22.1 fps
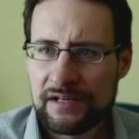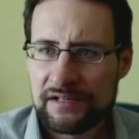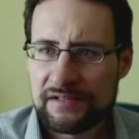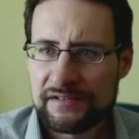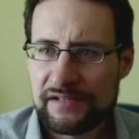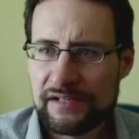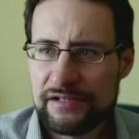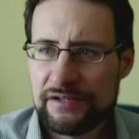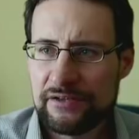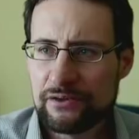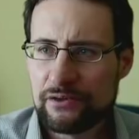
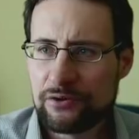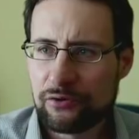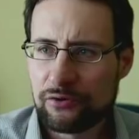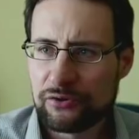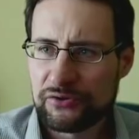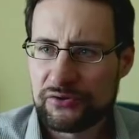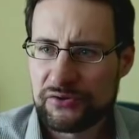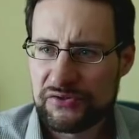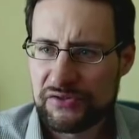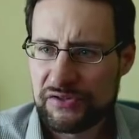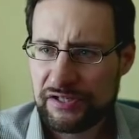Then you go
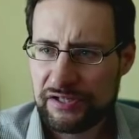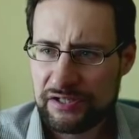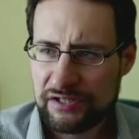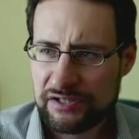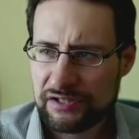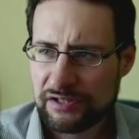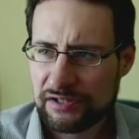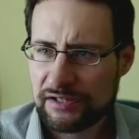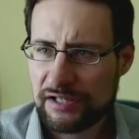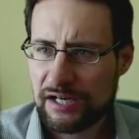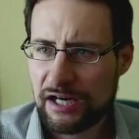to the
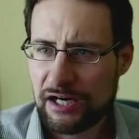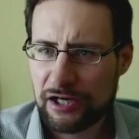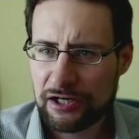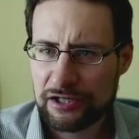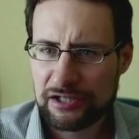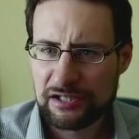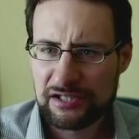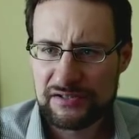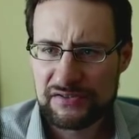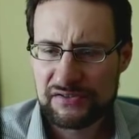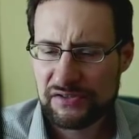Intel
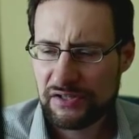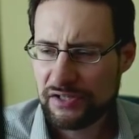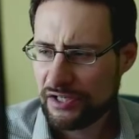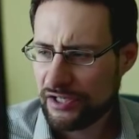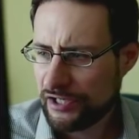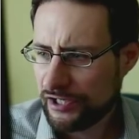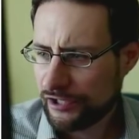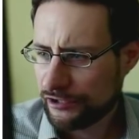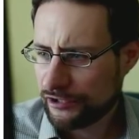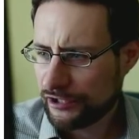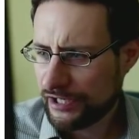ARC listing
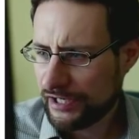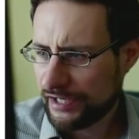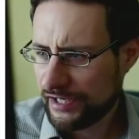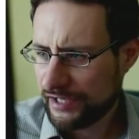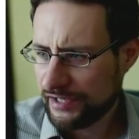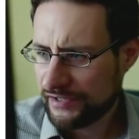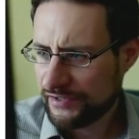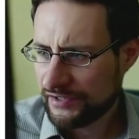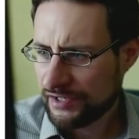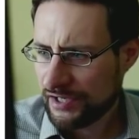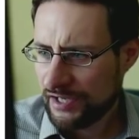here
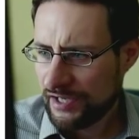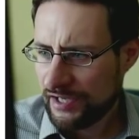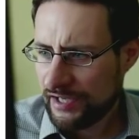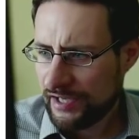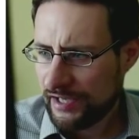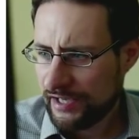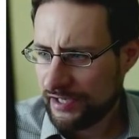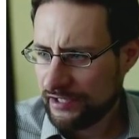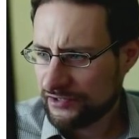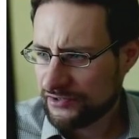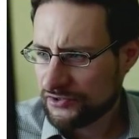and
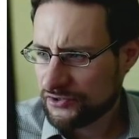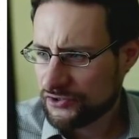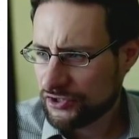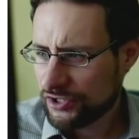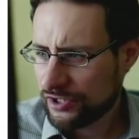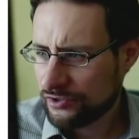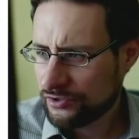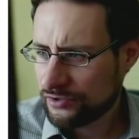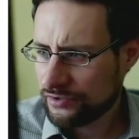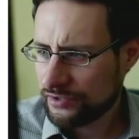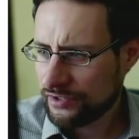eighth
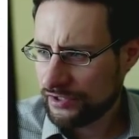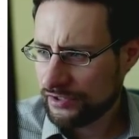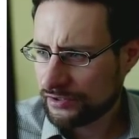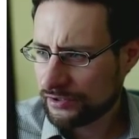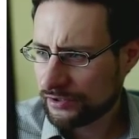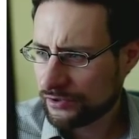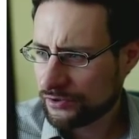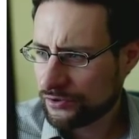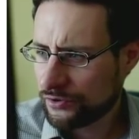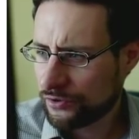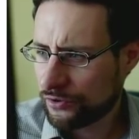gen
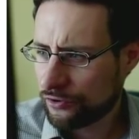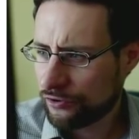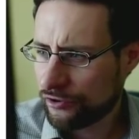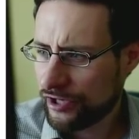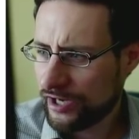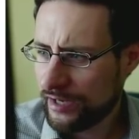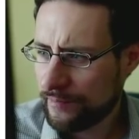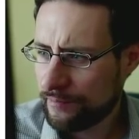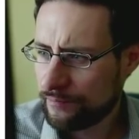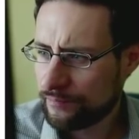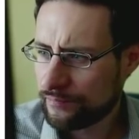Intel Core M